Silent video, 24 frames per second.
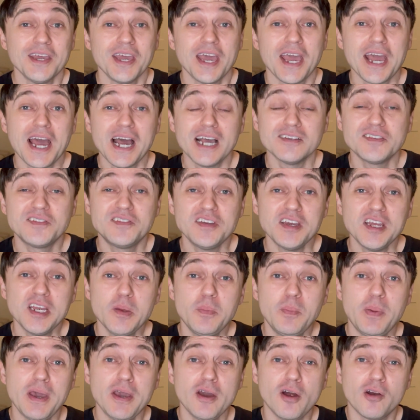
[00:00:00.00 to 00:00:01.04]
Hey guys,
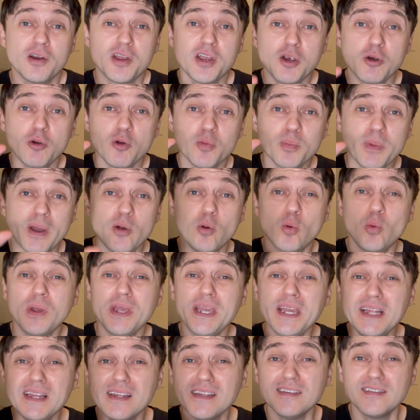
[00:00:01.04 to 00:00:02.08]
Danny Pehar here with my
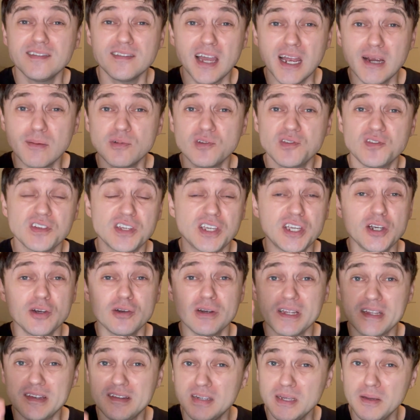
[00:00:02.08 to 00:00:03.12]
weekly
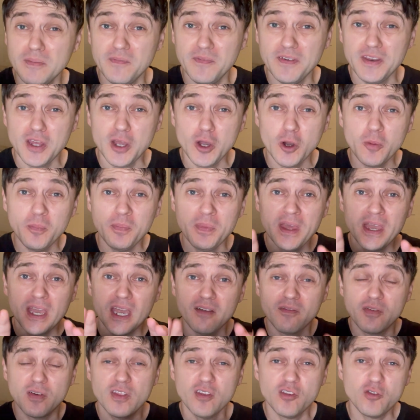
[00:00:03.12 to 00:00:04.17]
cybersecurity tip video.
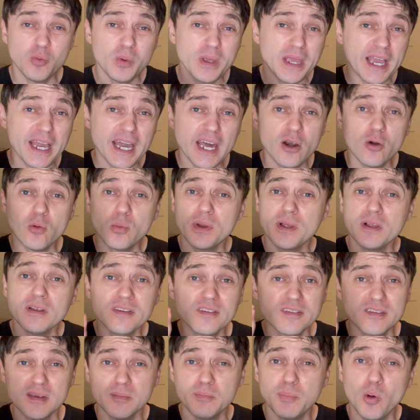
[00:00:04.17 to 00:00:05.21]
And for this week, I got a real
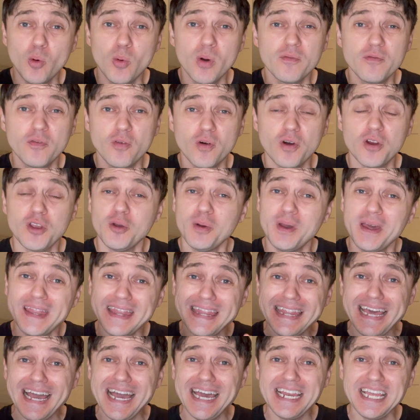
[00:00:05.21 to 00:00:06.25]
simple one for you,
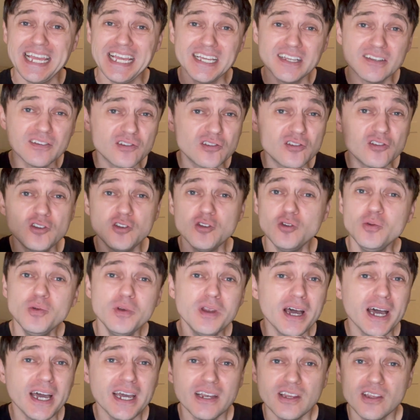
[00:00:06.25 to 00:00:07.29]
and that is do
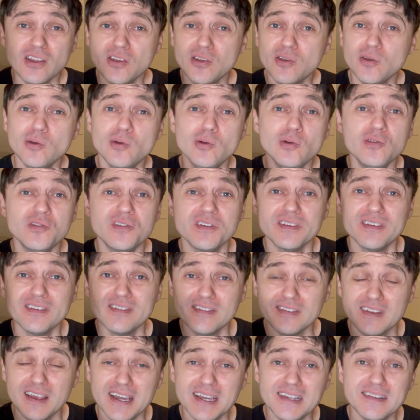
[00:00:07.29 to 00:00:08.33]
not use
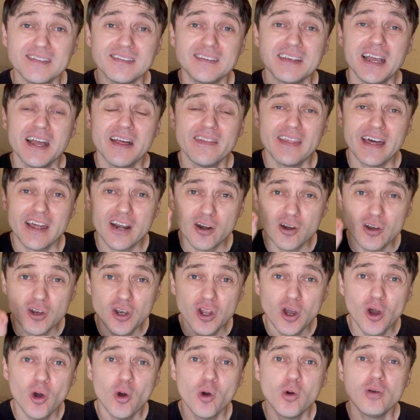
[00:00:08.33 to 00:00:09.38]
sites that are
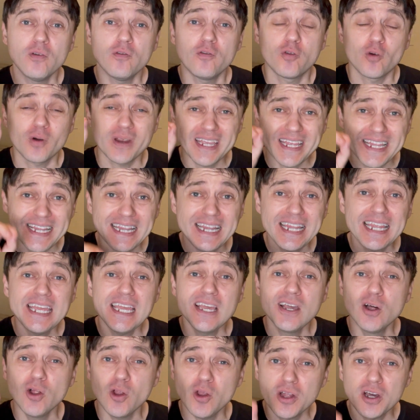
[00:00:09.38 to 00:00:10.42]
known for
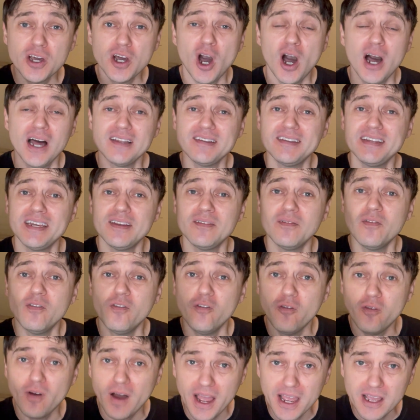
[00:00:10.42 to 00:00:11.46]
illegal content
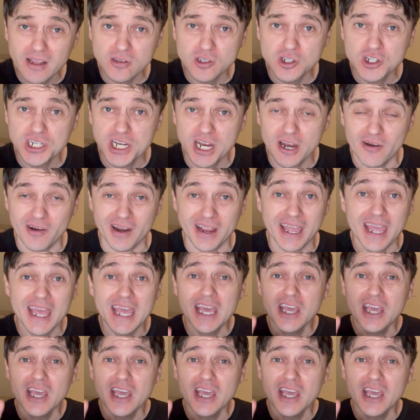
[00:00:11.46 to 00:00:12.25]
file sharing.